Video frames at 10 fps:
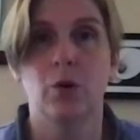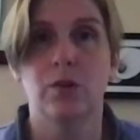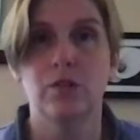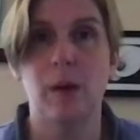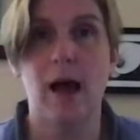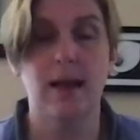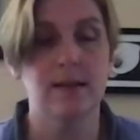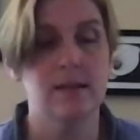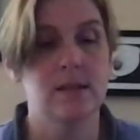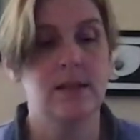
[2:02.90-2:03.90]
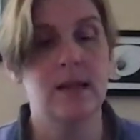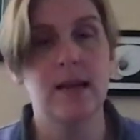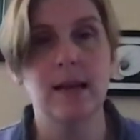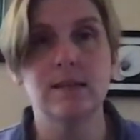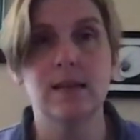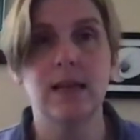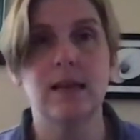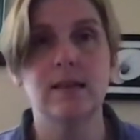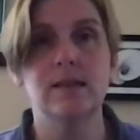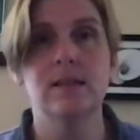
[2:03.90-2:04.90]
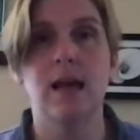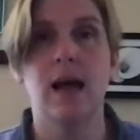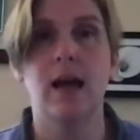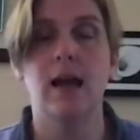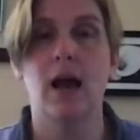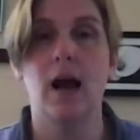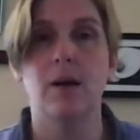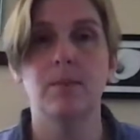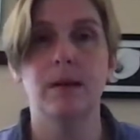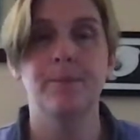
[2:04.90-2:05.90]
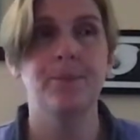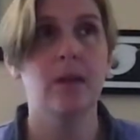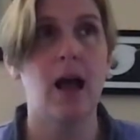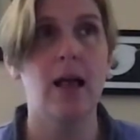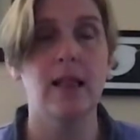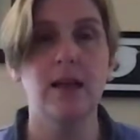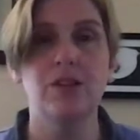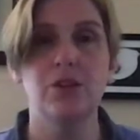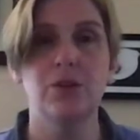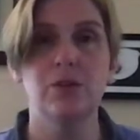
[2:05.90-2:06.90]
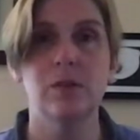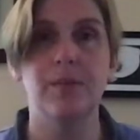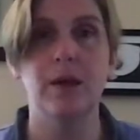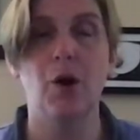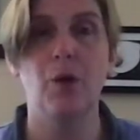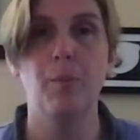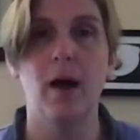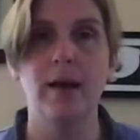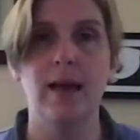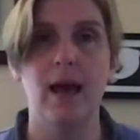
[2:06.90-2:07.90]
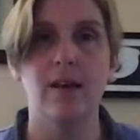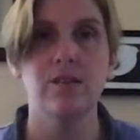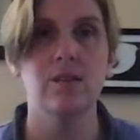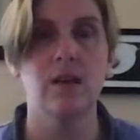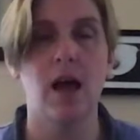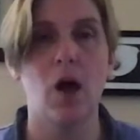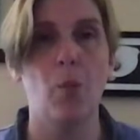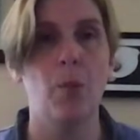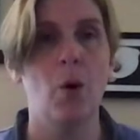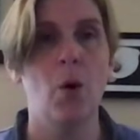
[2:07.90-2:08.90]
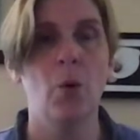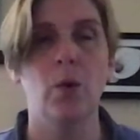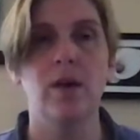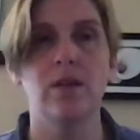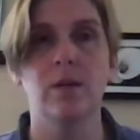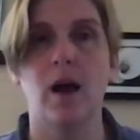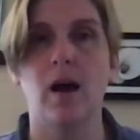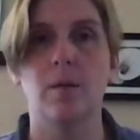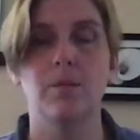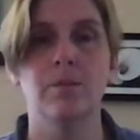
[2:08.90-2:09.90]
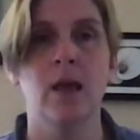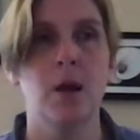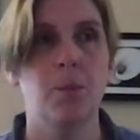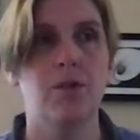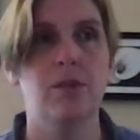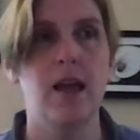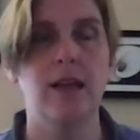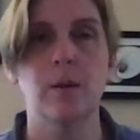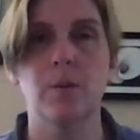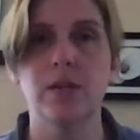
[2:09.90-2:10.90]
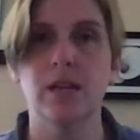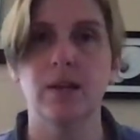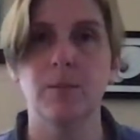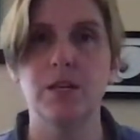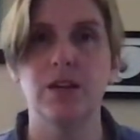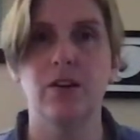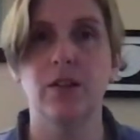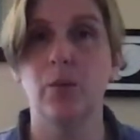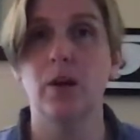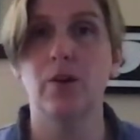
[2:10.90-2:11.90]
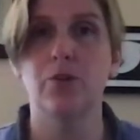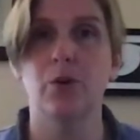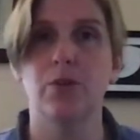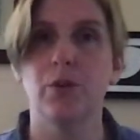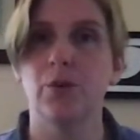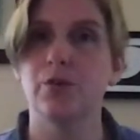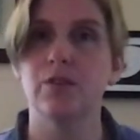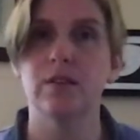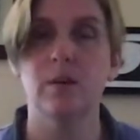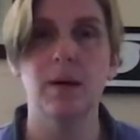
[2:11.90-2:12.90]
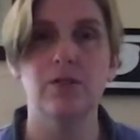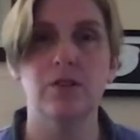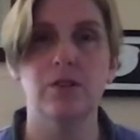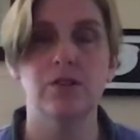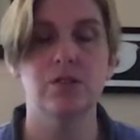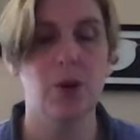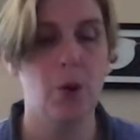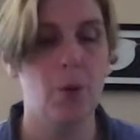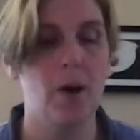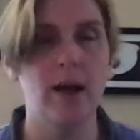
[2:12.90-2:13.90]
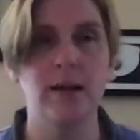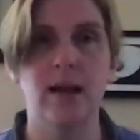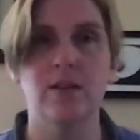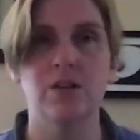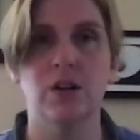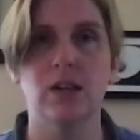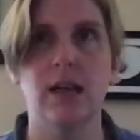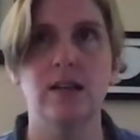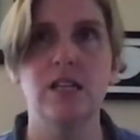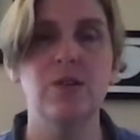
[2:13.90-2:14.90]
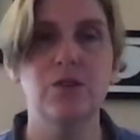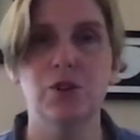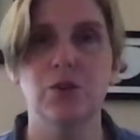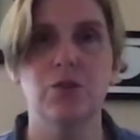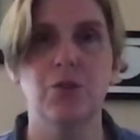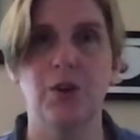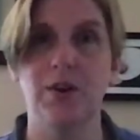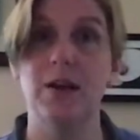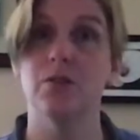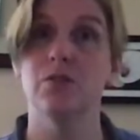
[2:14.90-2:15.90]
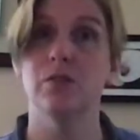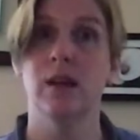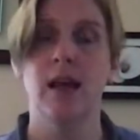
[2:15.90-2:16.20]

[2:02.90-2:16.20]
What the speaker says: course packets. The next thing is that I like to use something called podcasts to help with purveying the material that we go through over the course of the semester. So podcasts are like TV shows for your ears.